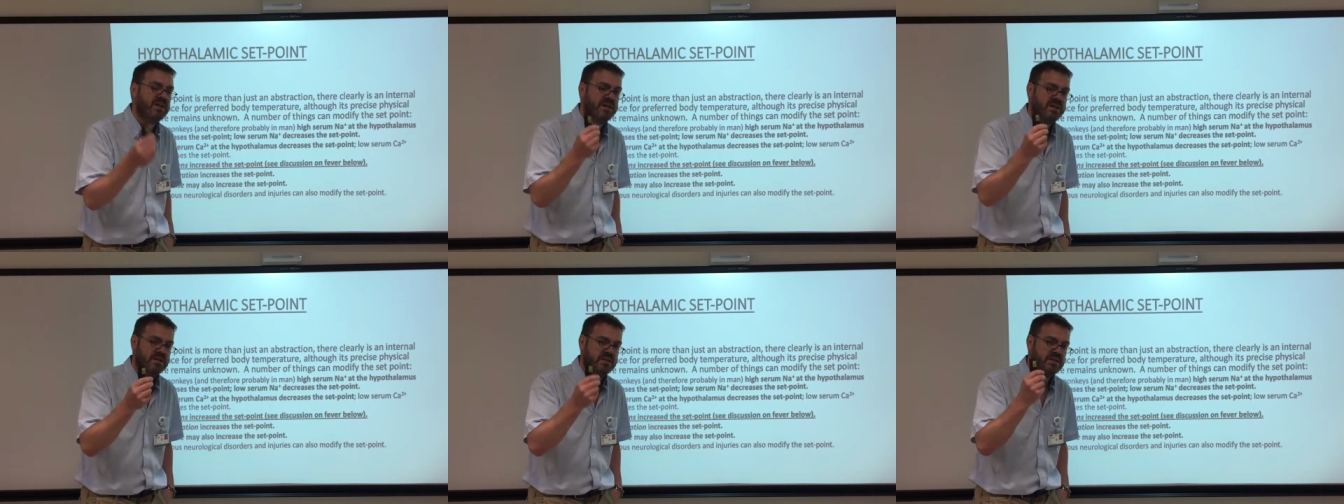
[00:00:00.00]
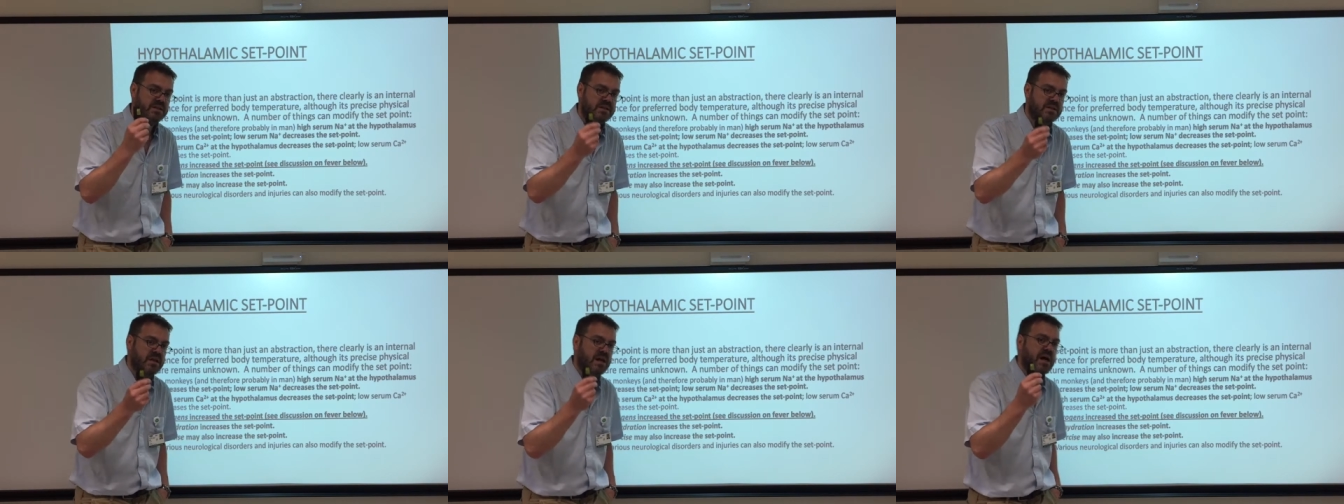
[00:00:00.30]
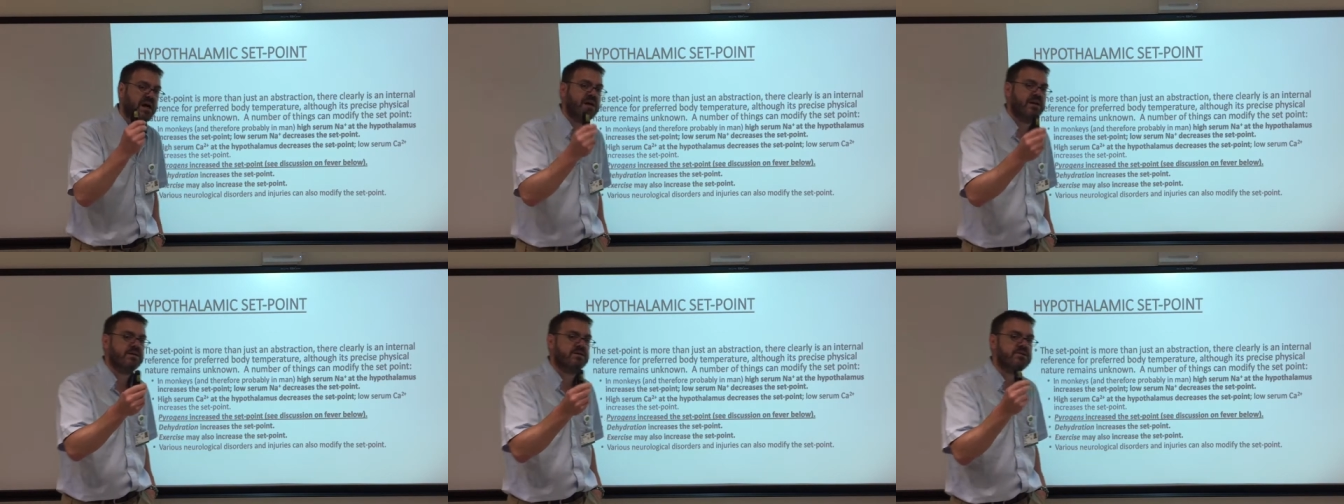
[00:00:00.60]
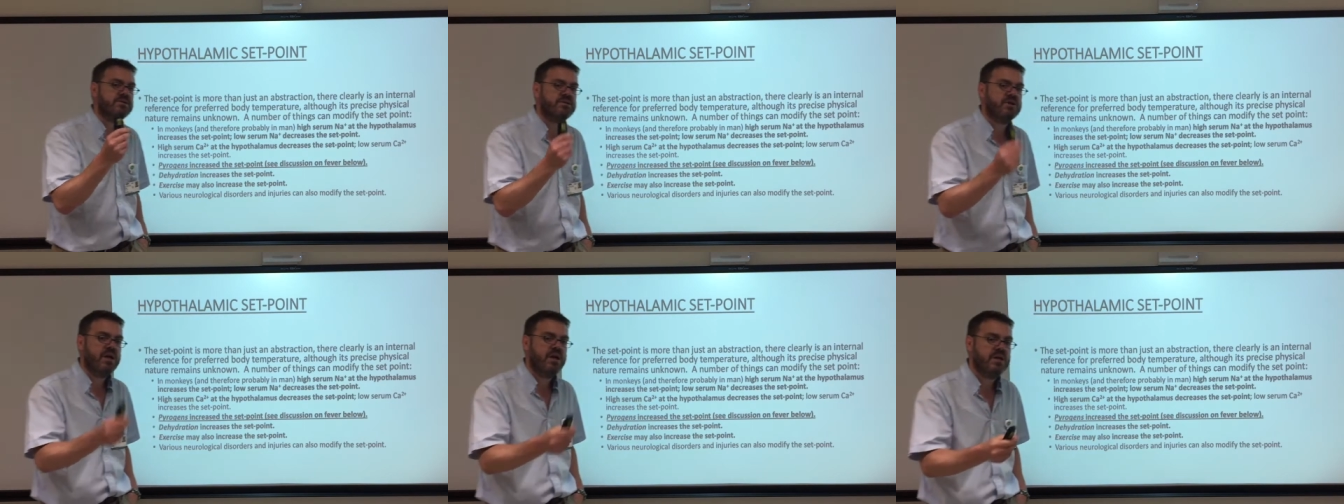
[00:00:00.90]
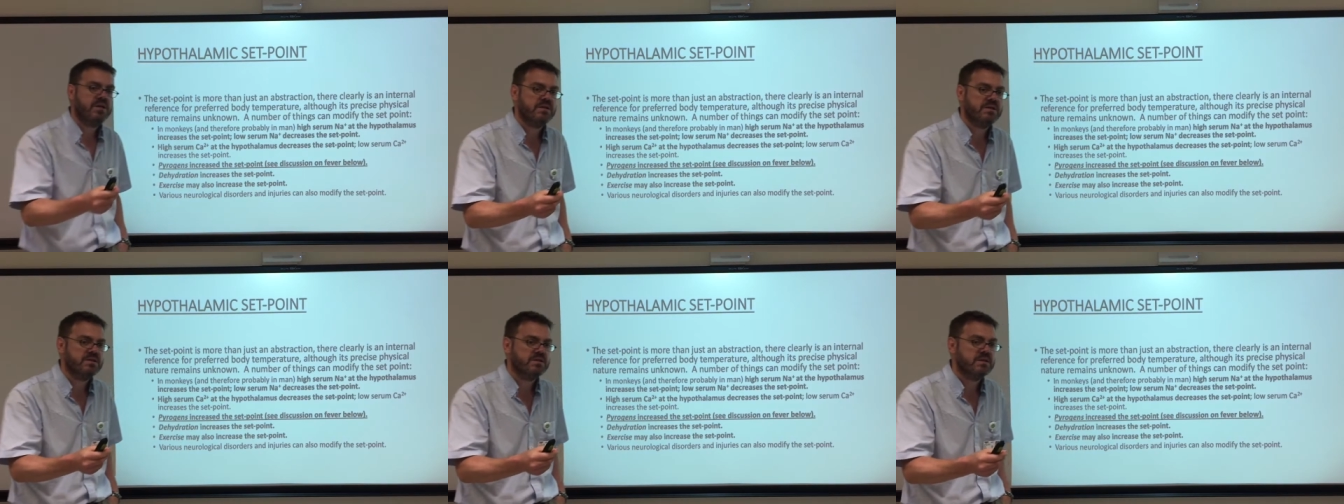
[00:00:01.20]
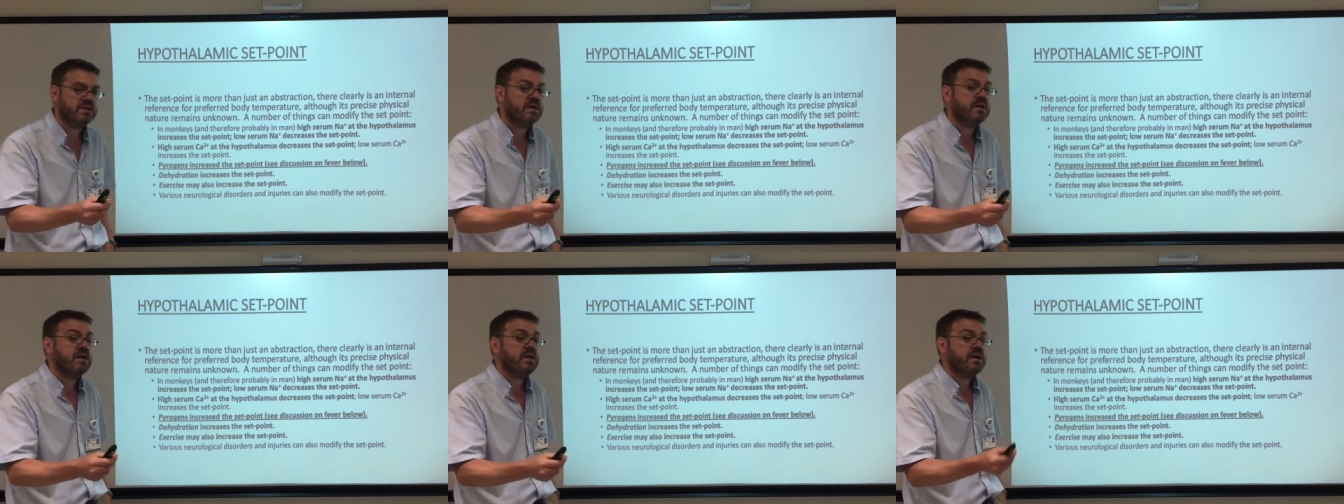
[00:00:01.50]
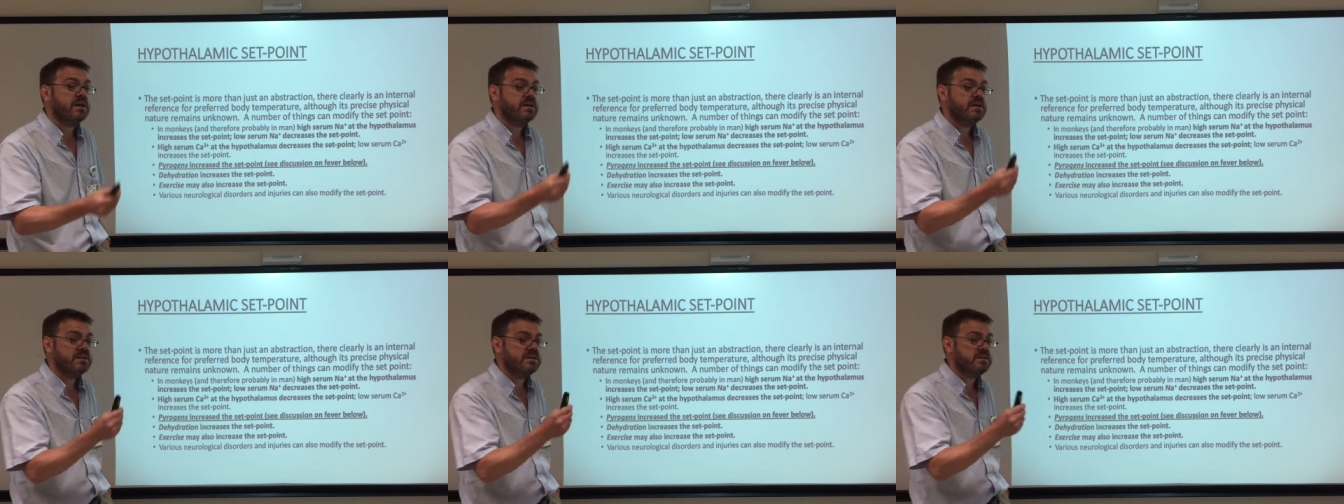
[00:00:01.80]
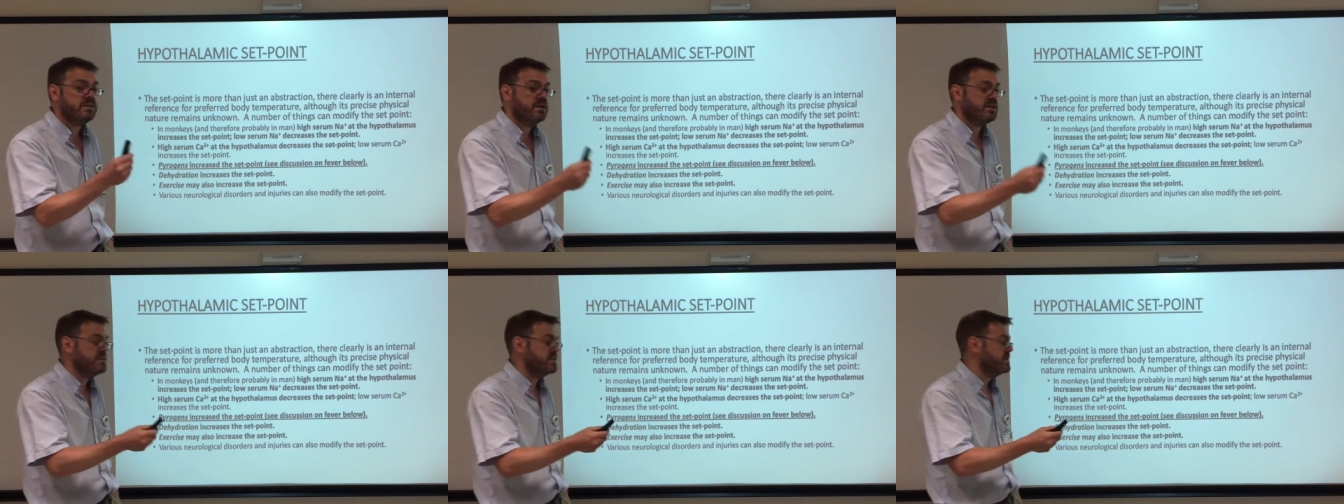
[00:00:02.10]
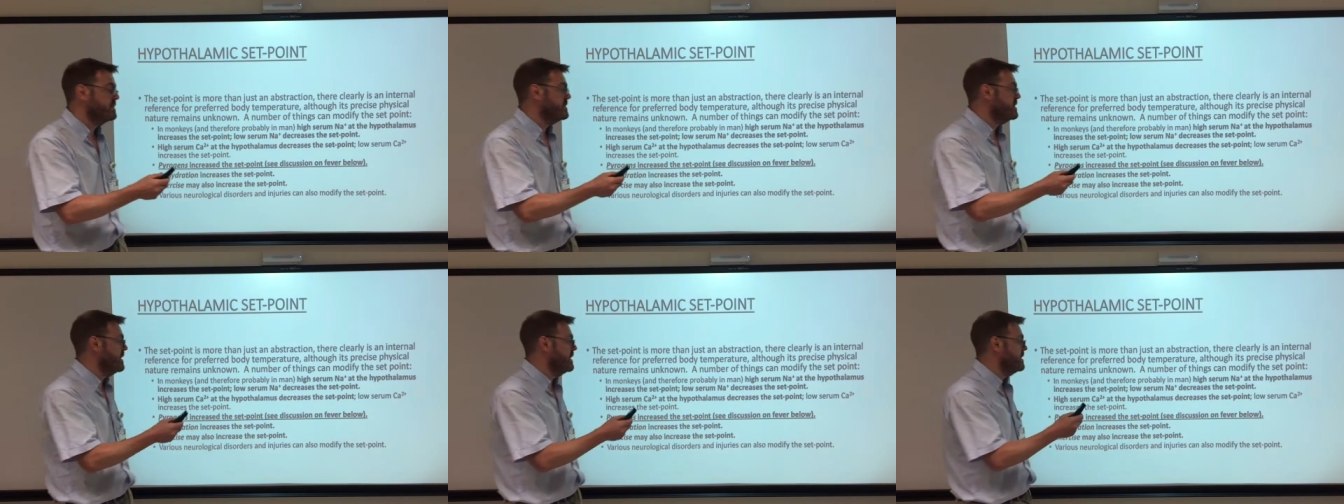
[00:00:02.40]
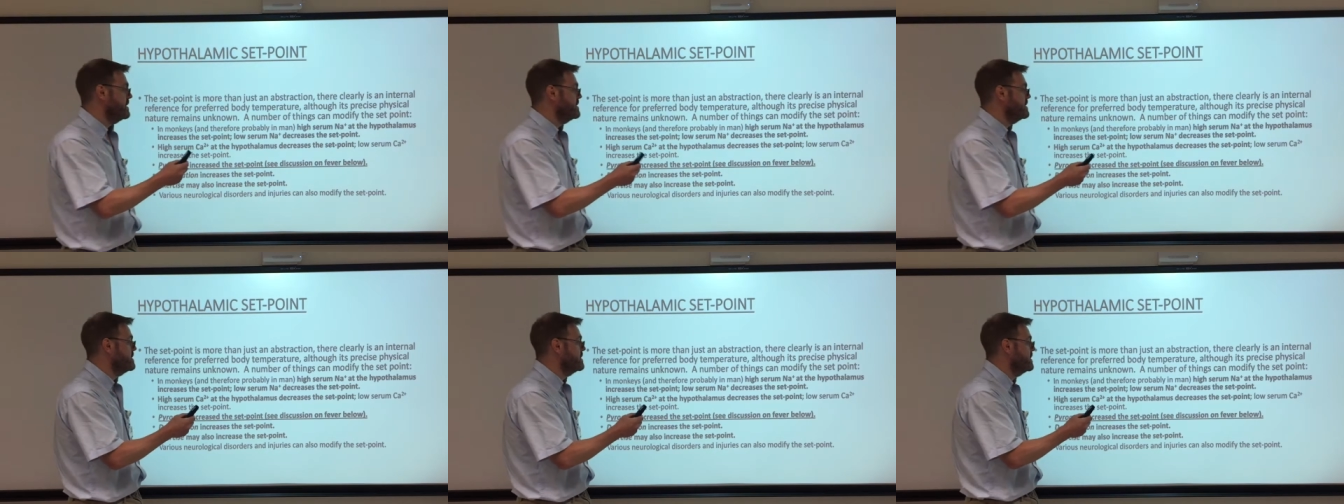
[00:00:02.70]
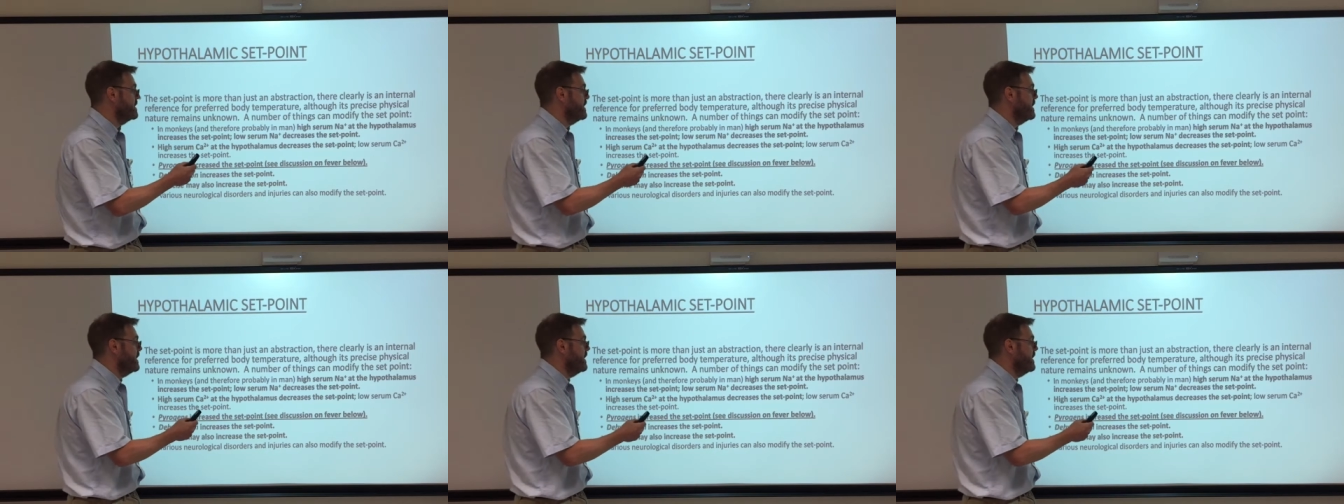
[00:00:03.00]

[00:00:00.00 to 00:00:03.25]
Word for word: and it can change, and it does change.